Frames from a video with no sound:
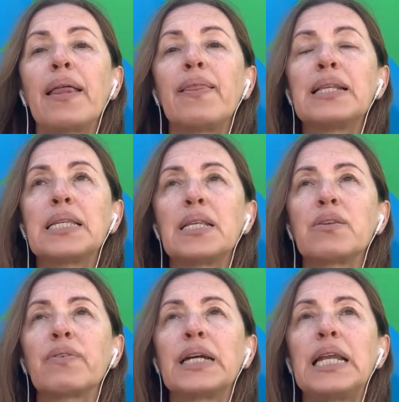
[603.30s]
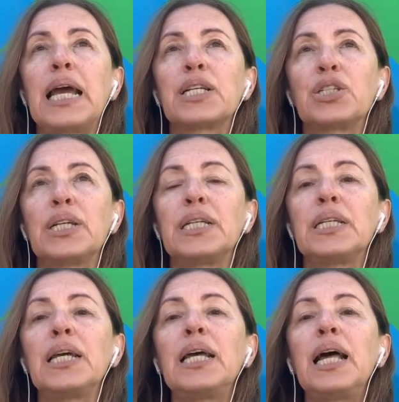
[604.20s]
that sense of connection
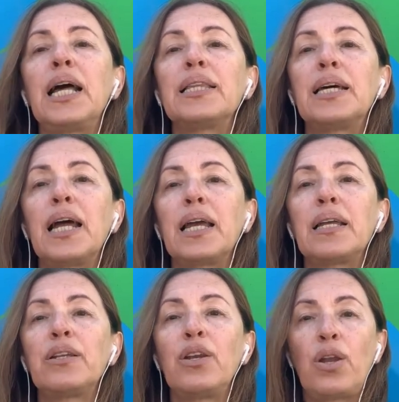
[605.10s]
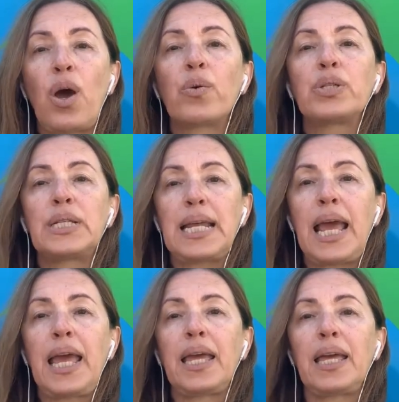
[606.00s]
that I know
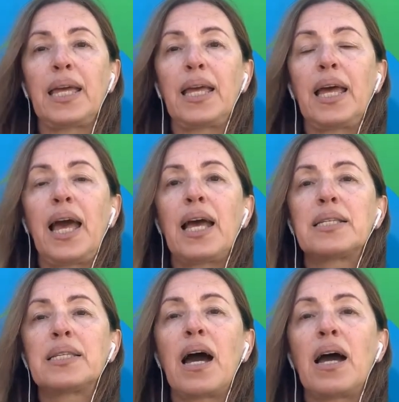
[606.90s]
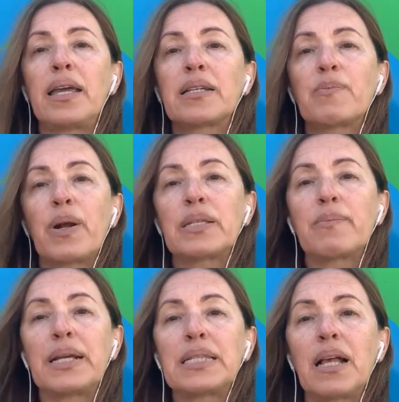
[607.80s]
today as I express
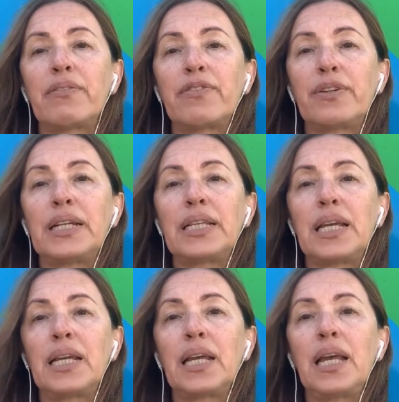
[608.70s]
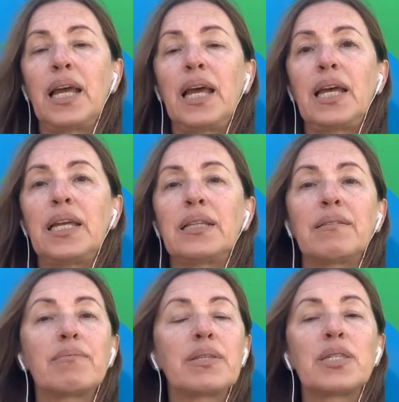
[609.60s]
myself freely
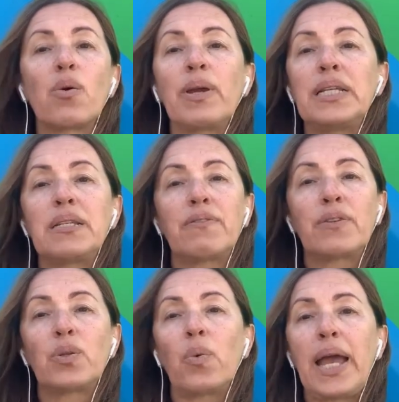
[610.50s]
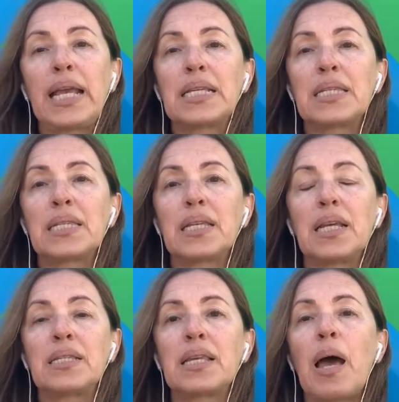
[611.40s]
in so many different ways
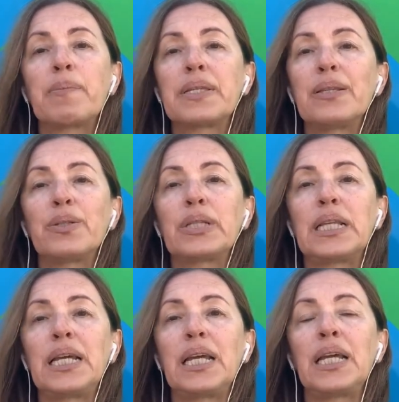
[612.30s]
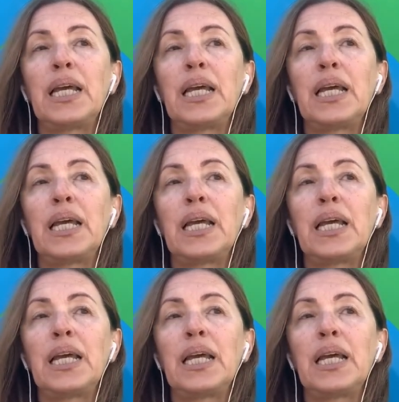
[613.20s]
is absolutely